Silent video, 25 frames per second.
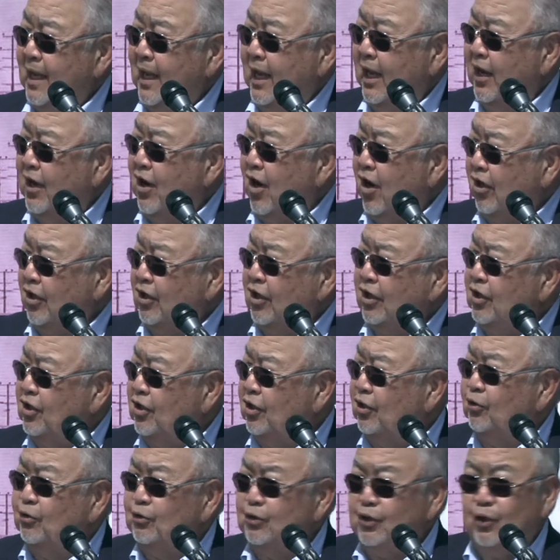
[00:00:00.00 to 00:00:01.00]
And our
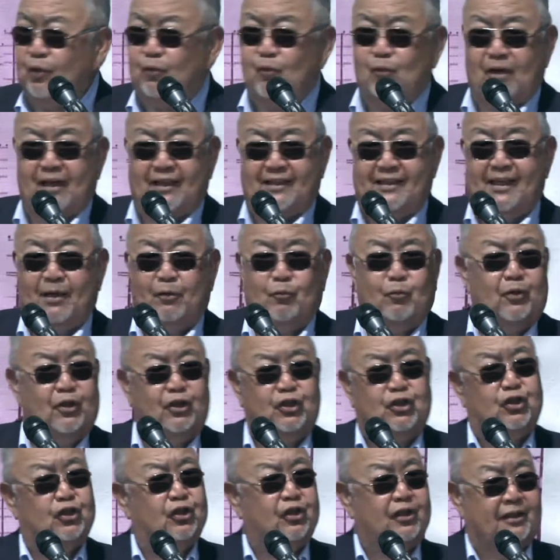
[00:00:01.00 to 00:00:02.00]
conclusion was that we
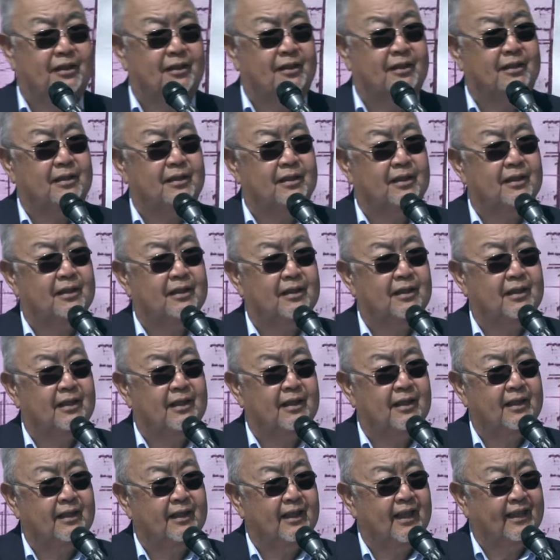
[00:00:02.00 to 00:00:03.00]
shouldn't.
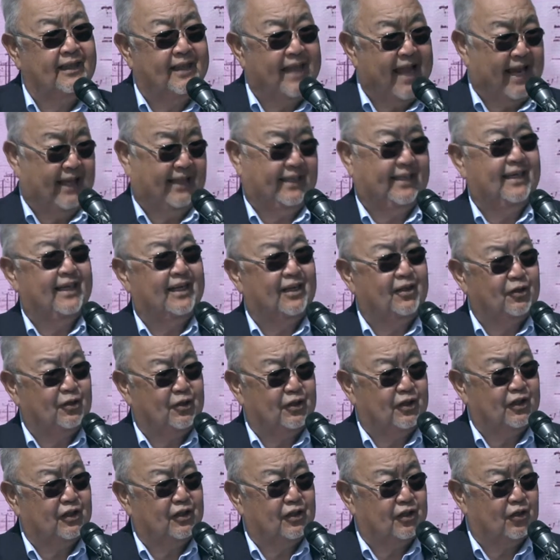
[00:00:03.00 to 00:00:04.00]
That
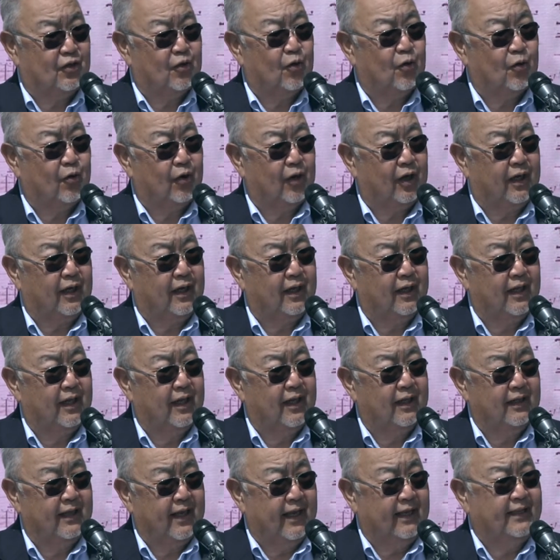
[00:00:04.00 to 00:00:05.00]
tells the story.
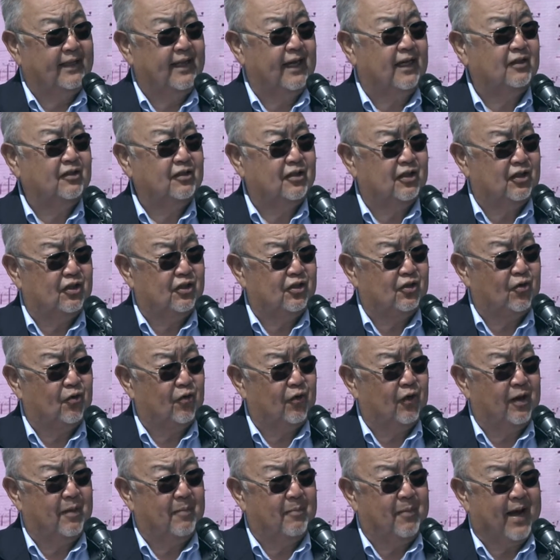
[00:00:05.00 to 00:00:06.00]
That tells the
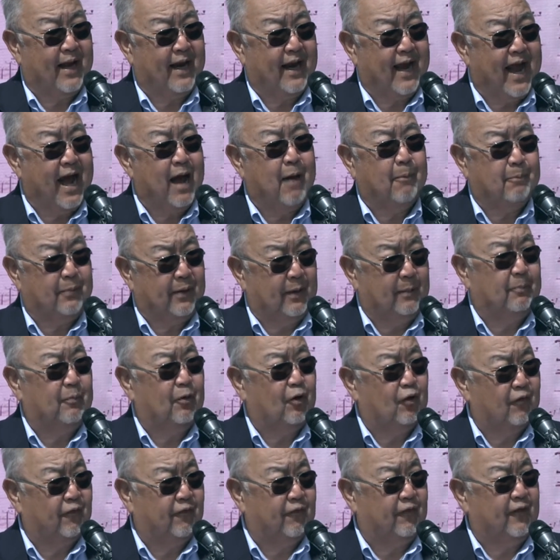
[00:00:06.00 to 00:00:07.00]
story about how
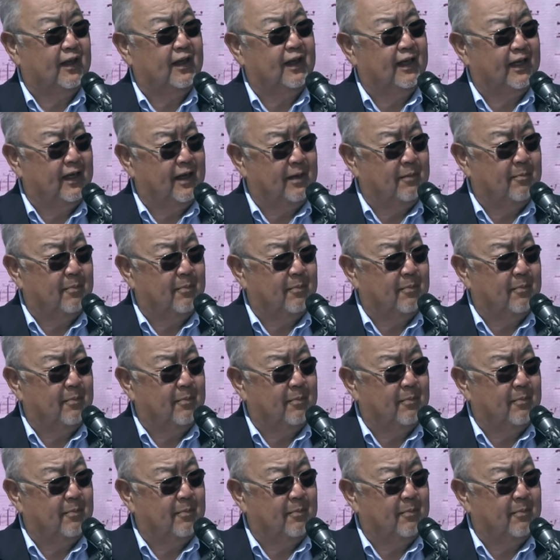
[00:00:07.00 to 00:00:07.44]
people are feeling